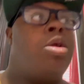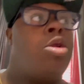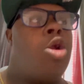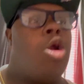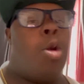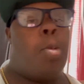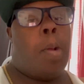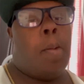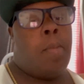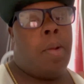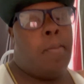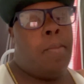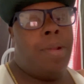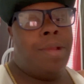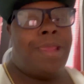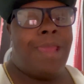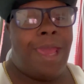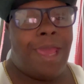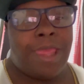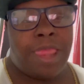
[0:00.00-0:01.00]
go by my, my
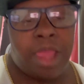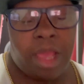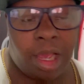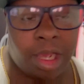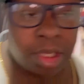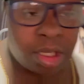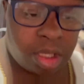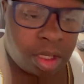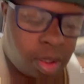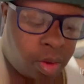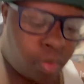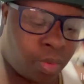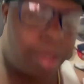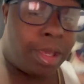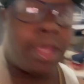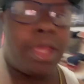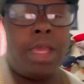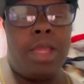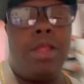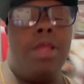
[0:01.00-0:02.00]
dad's house on the
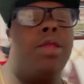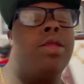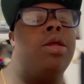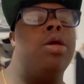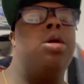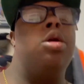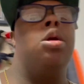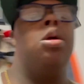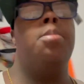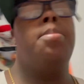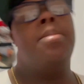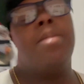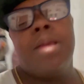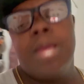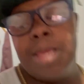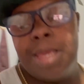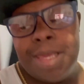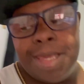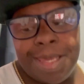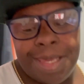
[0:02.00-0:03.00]
weekend the dove.
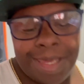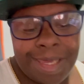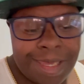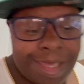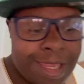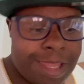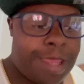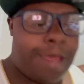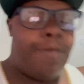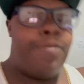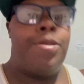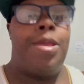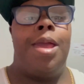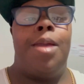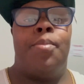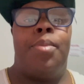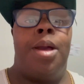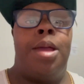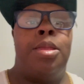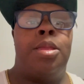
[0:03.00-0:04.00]
Seven
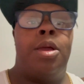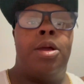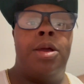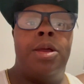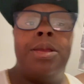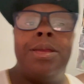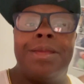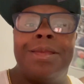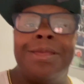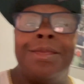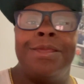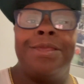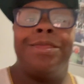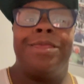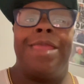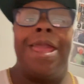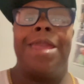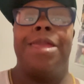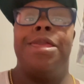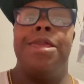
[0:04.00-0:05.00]
everybody knows. And
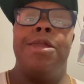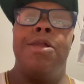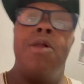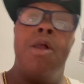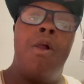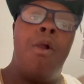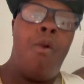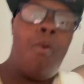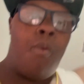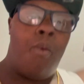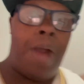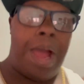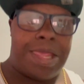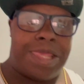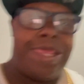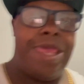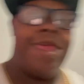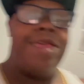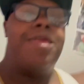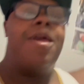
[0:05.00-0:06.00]
thank you.
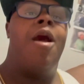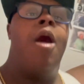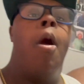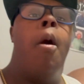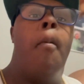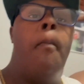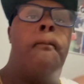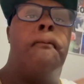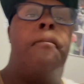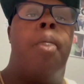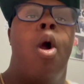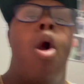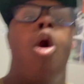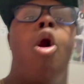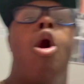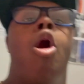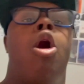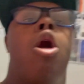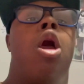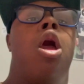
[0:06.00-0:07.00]
Watch this
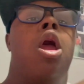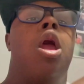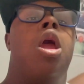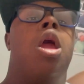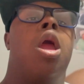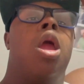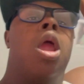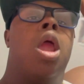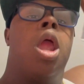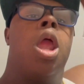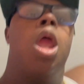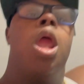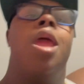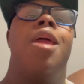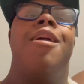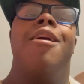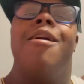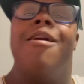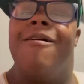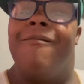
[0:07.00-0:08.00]
boy
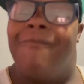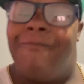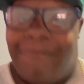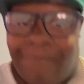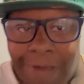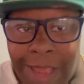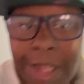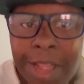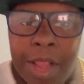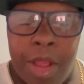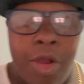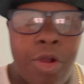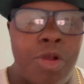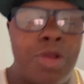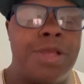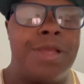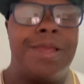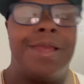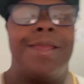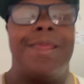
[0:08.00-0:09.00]

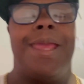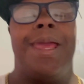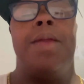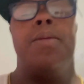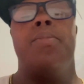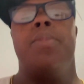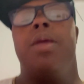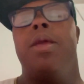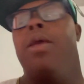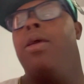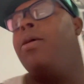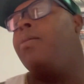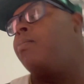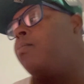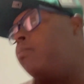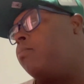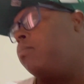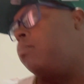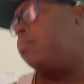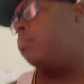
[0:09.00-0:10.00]
videos in the day man.
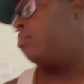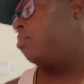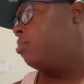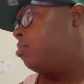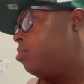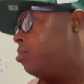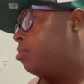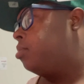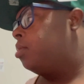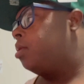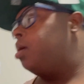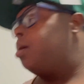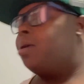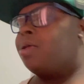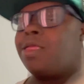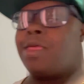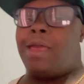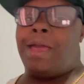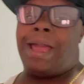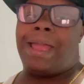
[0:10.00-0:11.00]

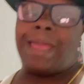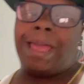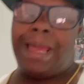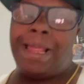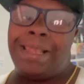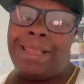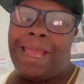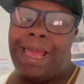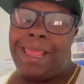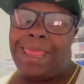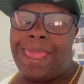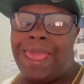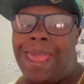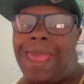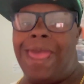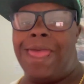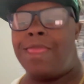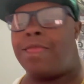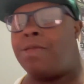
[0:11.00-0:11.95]
So I got a lot of hats,